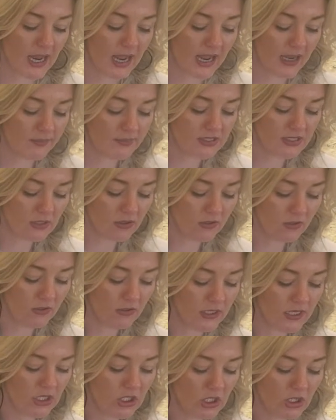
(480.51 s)

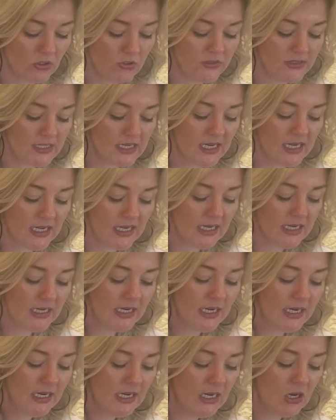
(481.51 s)
absolutely use
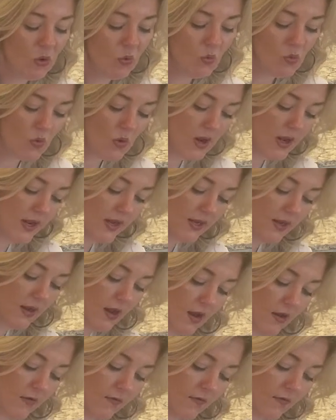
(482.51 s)
any one of